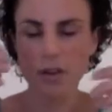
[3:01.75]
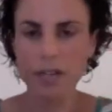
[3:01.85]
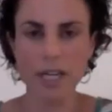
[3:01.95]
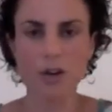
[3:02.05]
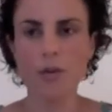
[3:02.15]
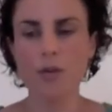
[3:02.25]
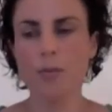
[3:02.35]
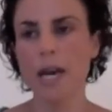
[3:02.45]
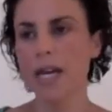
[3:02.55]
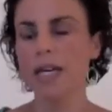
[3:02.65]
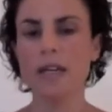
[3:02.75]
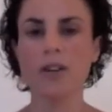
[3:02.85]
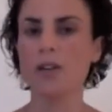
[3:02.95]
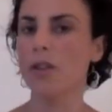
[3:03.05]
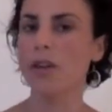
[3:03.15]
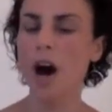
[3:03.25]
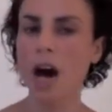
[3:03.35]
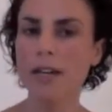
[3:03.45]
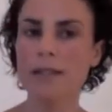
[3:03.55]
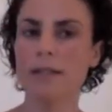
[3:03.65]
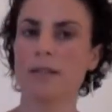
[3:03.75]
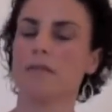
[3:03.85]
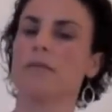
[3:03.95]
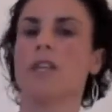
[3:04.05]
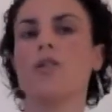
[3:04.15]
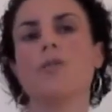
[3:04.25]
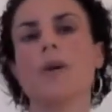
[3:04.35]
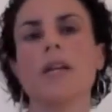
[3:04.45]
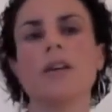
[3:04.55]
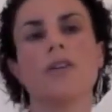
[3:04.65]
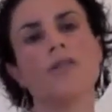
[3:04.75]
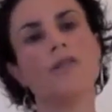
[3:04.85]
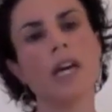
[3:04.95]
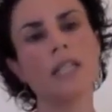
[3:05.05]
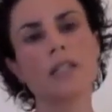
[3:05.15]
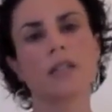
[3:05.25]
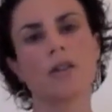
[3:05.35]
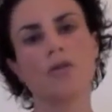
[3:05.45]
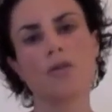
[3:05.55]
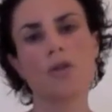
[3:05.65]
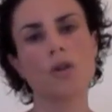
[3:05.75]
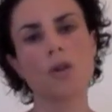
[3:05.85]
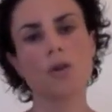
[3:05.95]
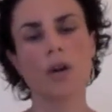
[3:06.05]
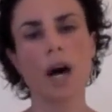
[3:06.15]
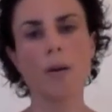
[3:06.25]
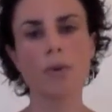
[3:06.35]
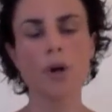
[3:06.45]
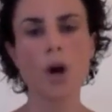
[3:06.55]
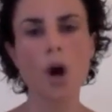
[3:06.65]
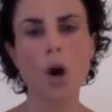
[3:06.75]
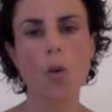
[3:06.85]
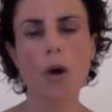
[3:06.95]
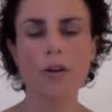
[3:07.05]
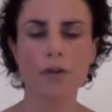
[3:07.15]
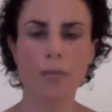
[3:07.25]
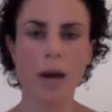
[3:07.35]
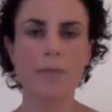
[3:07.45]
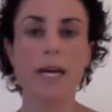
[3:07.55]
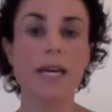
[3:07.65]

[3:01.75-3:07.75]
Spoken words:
it could be in your thighs, it could be that your feet are all clawed up, whatever it may be.